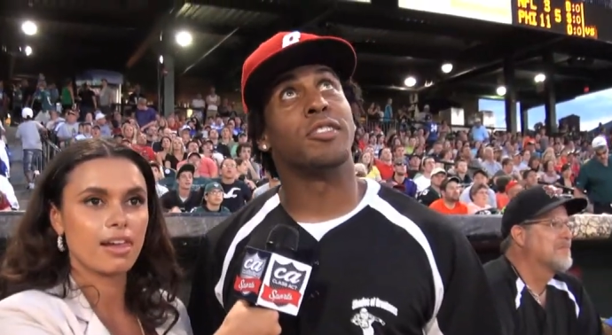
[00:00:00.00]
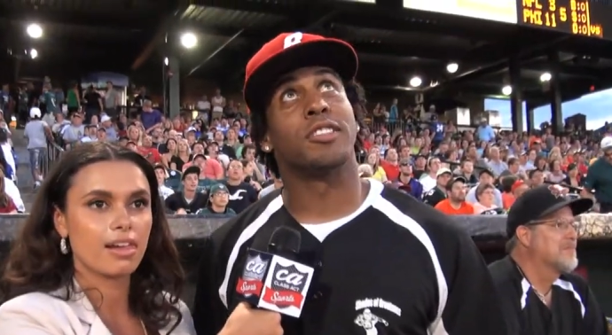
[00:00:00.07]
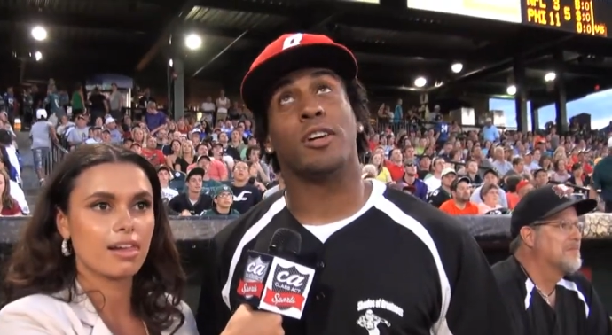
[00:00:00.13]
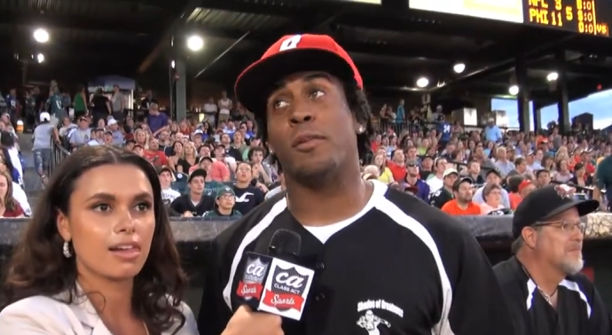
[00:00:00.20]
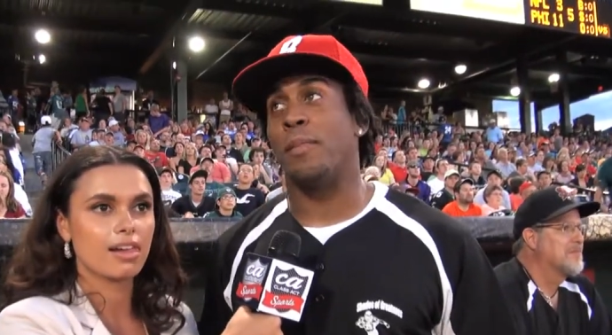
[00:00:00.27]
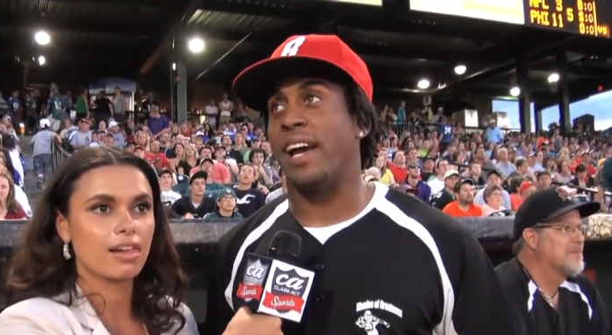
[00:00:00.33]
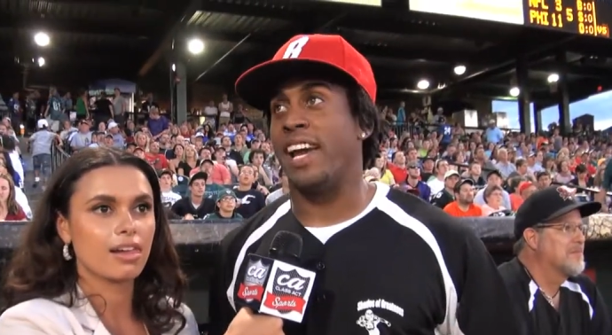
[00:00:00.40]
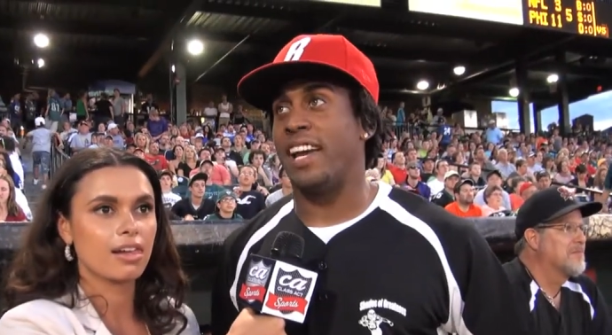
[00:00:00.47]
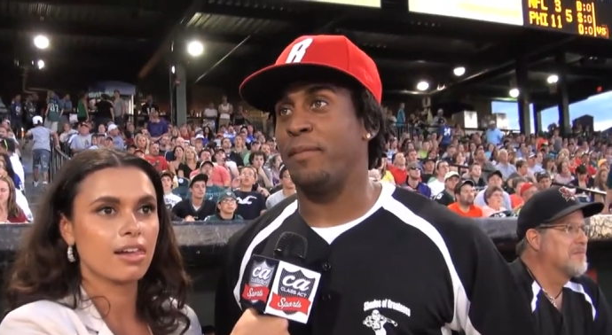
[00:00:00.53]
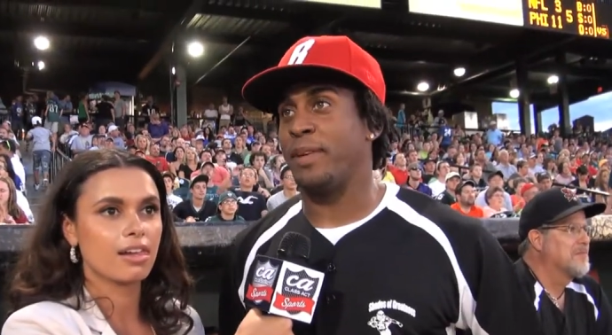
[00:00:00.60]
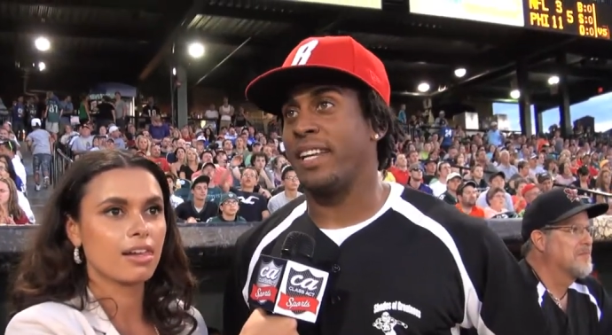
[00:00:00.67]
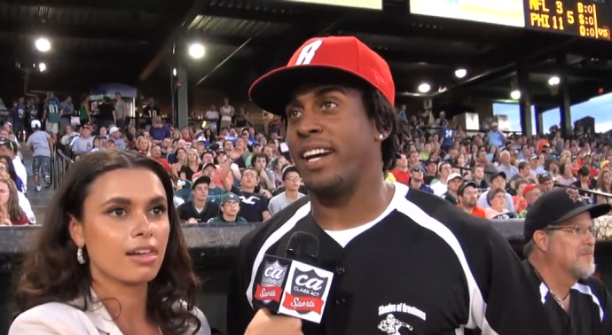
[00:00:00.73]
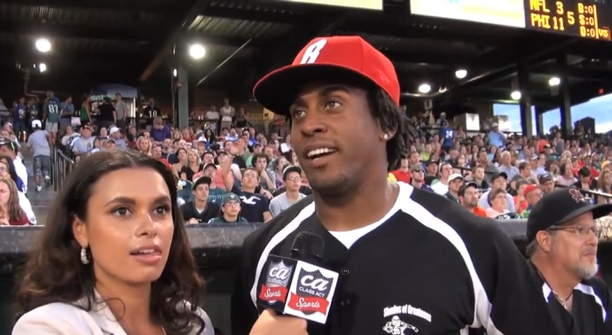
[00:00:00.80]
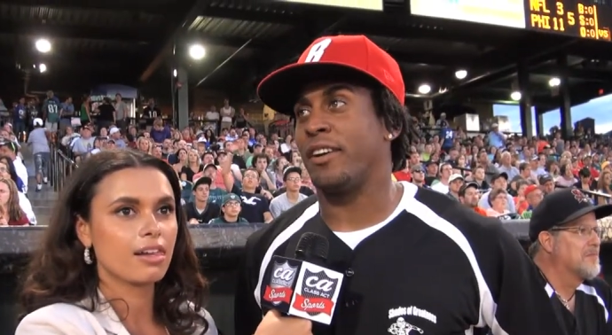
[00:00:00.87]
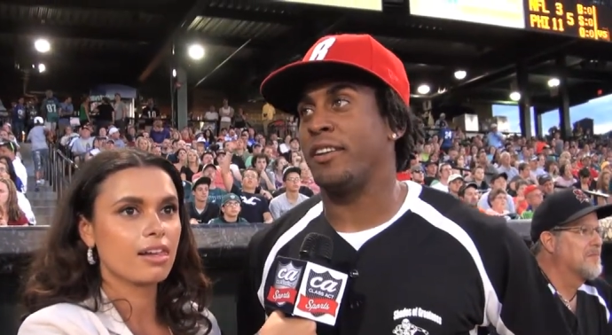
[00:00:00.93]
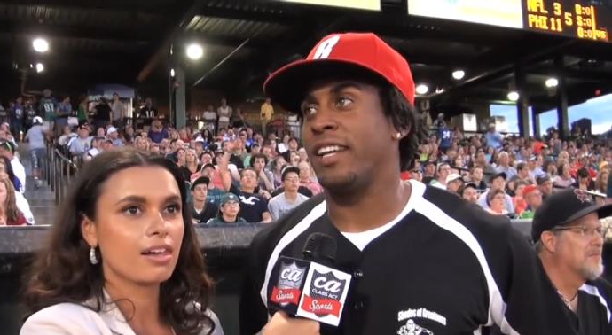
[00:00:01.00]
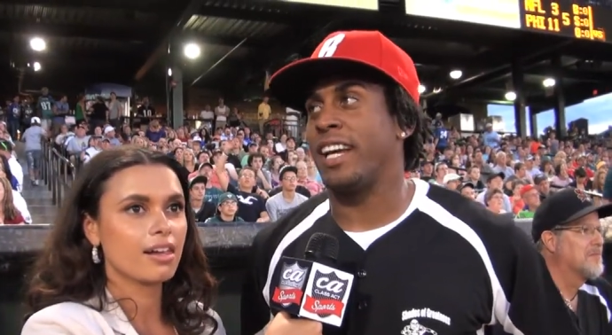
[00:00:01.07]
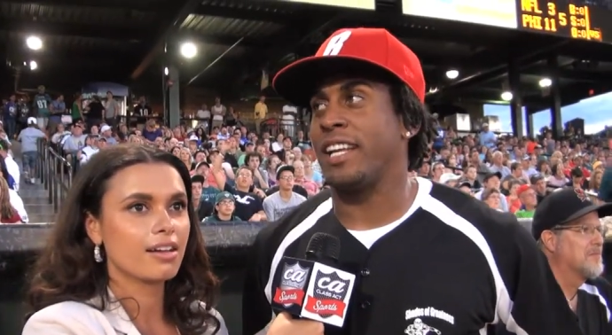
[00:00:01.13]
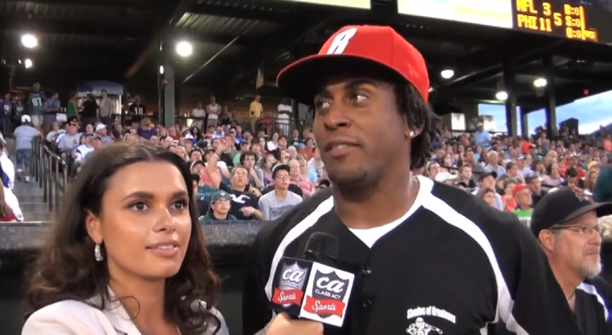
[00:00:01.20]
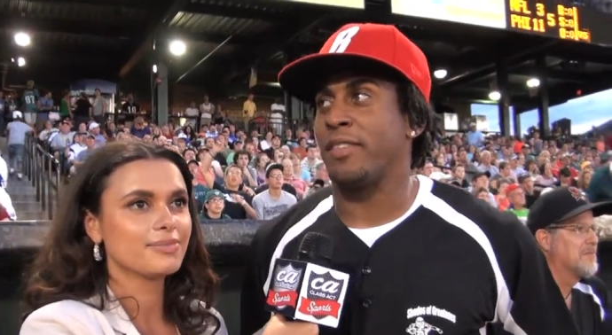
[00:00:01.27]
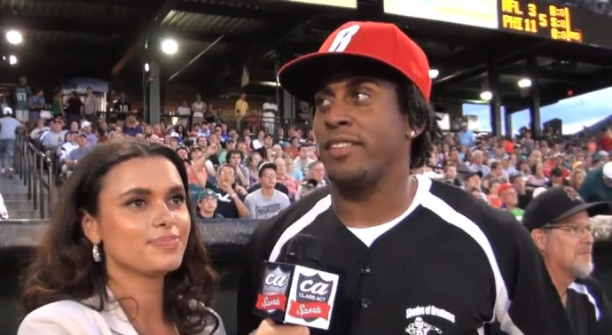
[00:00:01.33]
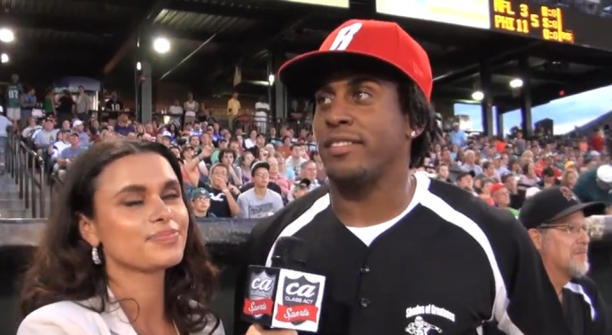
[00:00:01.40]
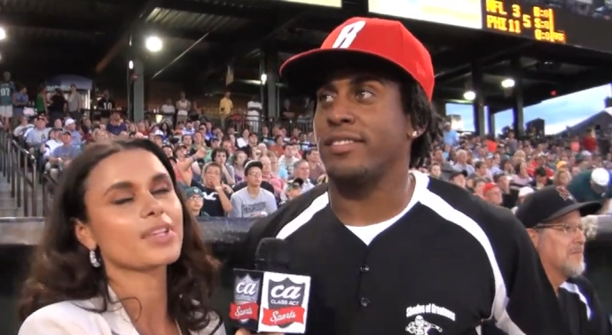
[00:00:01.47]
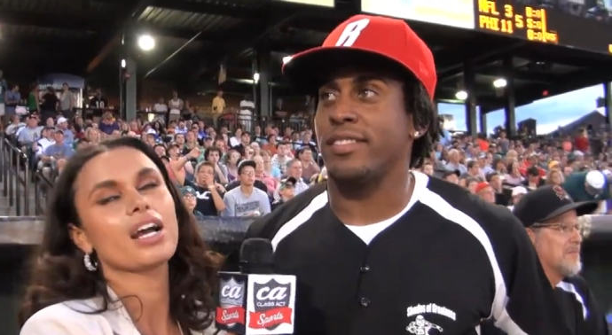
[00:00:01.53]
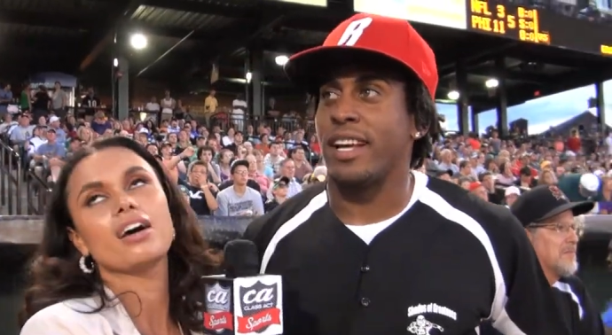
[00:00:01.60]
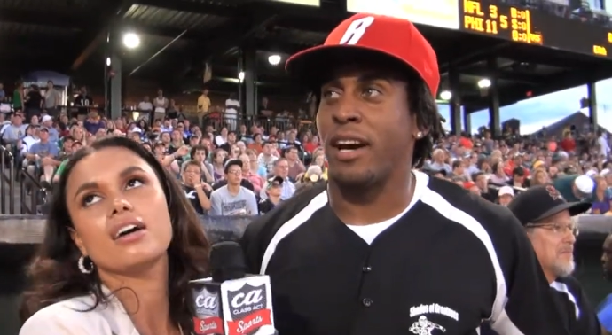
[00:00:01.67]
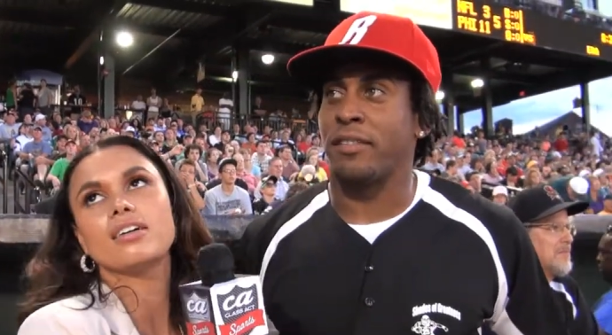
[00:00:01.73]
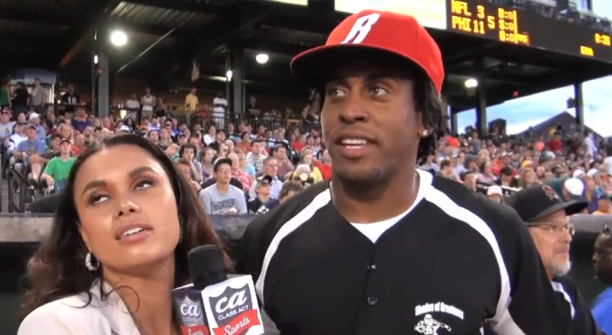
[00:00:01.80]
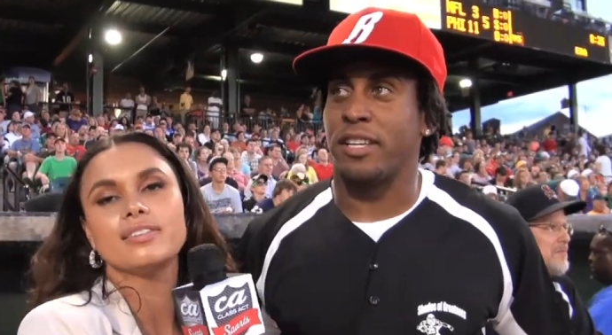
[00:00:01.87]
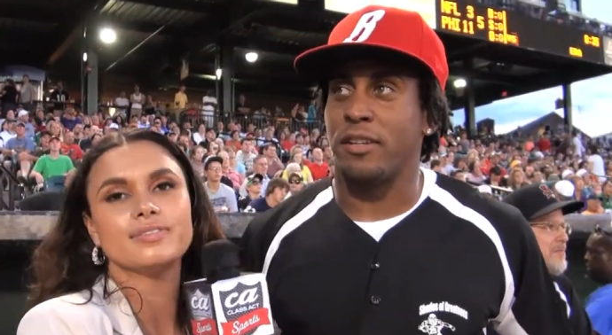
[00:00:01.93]
Speaker 1: so Miami now. You're not even. No.
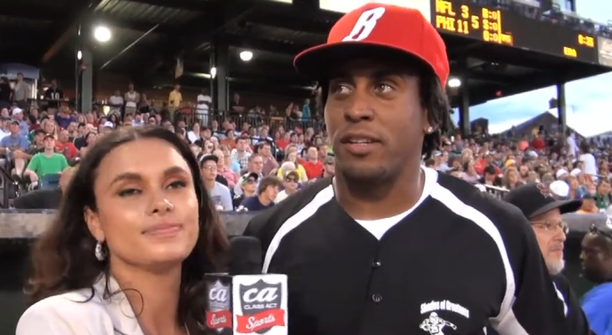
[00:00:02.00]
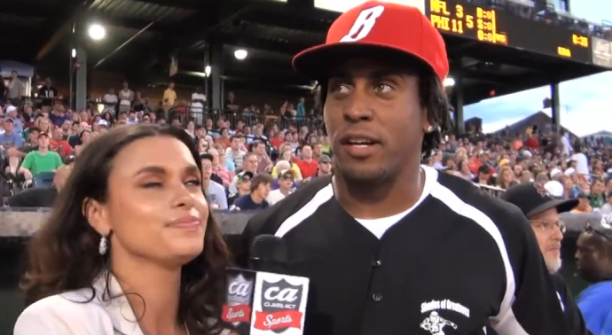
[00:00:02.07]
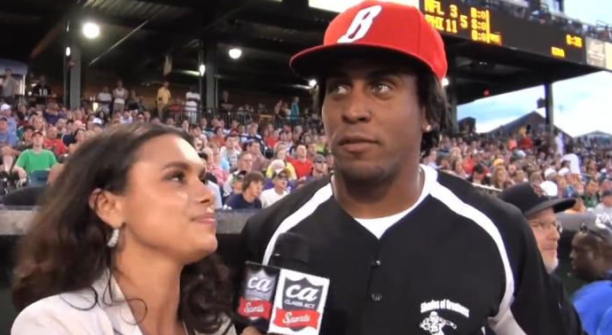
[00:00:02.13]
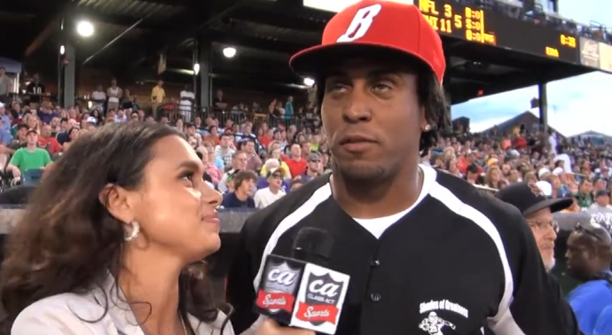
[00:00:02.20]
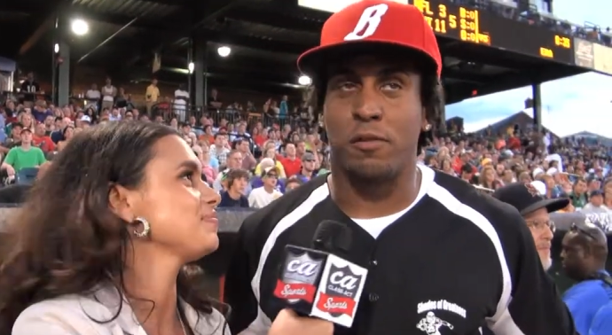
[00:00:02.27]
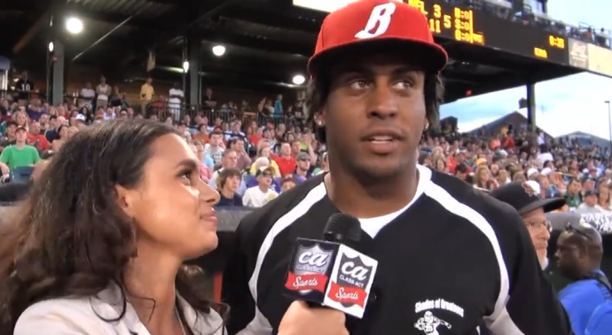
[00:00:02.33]
I don't think you come from